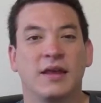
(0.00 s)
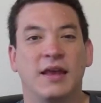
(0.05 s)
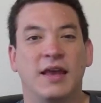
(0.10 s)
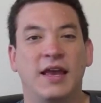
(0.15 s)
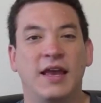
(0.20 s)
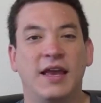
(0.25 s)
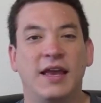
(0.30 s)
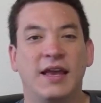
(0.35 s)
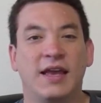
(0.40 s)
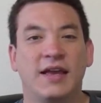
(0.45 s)

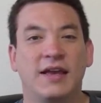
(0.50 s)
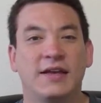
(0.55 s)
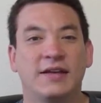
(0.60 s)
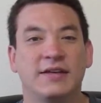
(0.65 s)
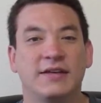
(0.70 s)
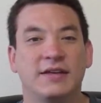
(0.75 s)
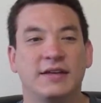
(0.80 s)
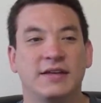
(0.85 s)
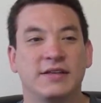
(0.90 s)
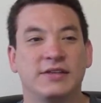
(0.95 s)

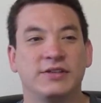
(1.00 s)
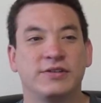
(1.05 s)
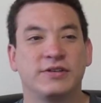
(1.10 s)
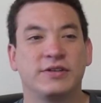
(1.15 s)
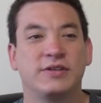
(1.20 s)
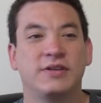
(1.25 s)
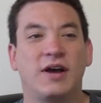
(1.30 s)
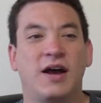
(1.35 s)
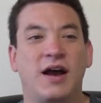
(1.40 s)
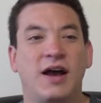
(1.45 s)
and you
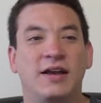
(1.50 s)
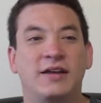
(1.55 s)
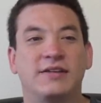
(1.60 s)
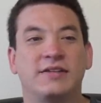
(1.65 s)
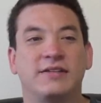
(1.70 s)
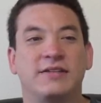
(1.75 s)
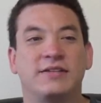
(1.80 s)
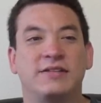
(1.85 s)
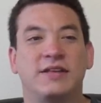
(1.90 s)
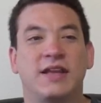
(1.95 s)
cannot
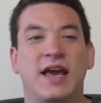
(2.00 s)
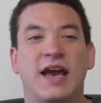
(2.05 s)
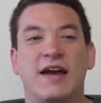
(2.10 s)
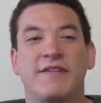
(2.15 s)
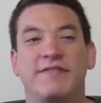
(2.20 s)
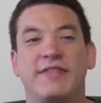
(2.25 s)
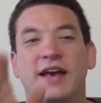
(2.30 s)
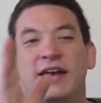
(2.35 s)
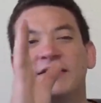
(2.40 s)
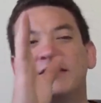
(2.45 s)

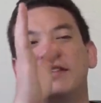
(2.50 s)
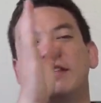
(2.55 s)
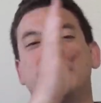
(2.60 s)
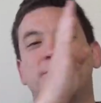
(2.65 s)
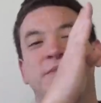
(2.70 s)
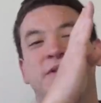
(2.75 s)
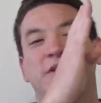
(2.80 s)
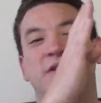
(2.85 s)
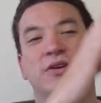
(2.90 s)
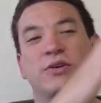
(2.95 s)
have that
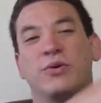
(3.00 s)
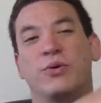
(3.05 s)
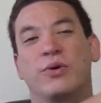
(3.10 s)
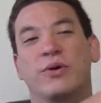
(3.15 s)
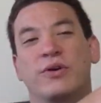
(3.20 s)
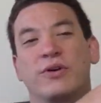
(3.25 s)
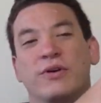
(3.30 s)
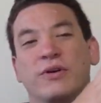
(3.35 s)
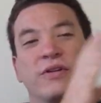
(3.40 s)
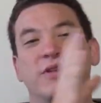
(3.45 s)
dip to the
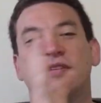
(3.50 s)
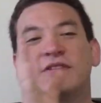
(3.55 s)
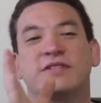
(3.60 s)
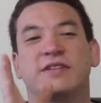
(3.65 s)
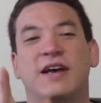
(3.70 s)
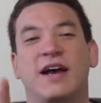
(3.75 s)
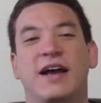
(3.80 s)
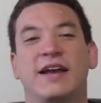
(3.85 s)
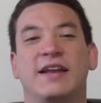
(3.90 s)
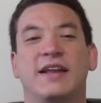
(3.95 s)
corner or the
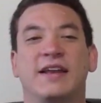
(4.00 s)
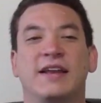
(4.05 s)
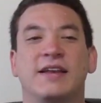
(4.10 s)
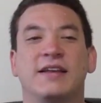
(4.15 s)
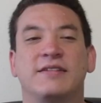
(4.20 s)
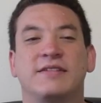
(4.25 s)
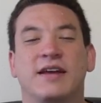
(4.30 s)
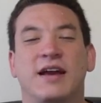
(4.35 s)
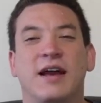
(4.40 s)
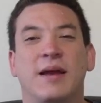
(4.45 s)
side at
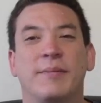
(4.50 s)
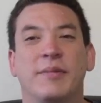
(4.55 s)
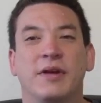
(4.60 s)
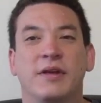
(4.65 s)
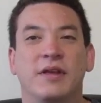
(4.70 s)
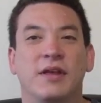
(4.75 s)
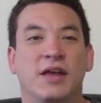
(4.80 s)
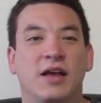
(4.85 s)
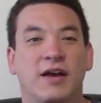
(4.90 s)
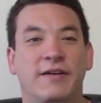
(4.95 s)
any time.
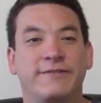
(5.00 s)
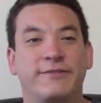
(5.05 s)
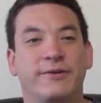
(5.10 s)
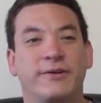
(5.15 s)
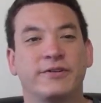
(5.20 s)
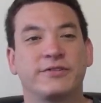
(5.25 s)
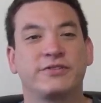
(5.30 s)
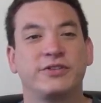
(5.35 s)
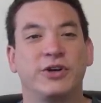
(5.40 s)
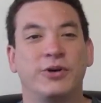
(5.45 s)
Of
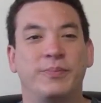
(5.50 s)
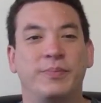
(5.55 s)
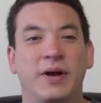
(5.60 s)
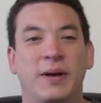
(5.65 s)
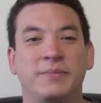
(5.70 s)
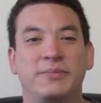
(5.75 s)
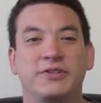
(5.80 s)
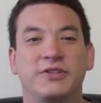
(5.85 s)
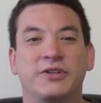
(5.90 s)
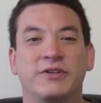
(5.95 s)
course, no
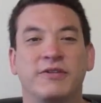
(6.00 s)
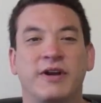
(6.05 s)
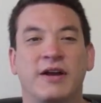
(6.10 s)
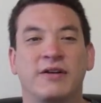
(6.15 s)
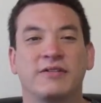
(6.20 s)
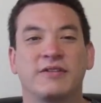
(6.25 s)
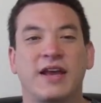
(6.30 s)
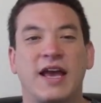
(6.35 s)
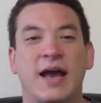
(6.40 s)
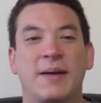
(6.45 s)
bumps or
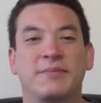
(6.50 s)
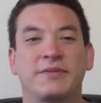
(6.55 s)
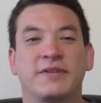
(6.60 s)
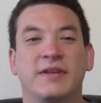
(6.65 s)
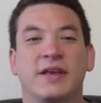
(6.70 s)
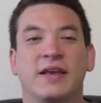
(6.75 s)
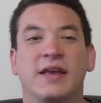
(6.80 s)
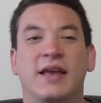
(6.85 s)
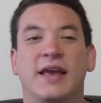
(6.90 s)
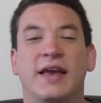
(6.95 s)
ground taps,
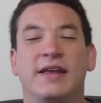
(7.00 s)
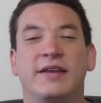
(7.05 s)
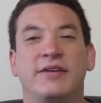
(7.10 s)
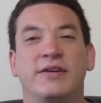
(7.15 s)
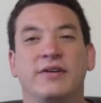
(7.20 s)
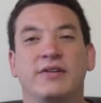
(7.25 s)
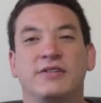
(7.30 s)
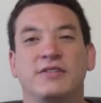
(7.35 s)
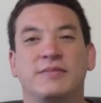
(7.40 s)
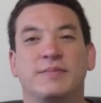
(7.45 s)
and
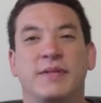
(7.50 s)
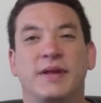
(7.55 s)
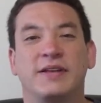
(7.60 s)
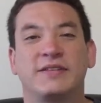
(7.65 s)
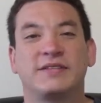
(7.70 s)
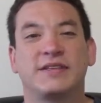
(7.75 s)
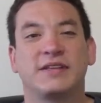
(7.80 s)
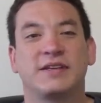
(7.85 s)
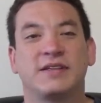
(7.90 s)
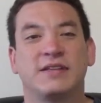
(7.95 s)
no
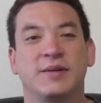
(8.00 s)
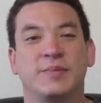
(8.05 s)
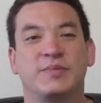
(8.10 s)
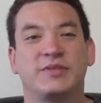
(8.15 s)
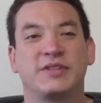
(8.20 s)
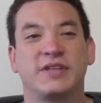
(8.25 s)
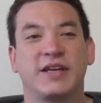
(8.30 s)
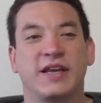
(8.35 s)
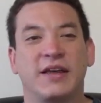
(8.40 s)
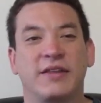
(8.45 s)
splicing
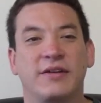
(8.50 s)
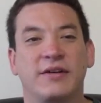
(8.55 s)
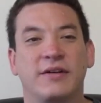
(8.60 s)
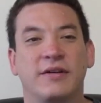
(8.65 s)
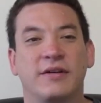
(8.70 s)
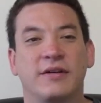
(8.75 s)
clips together.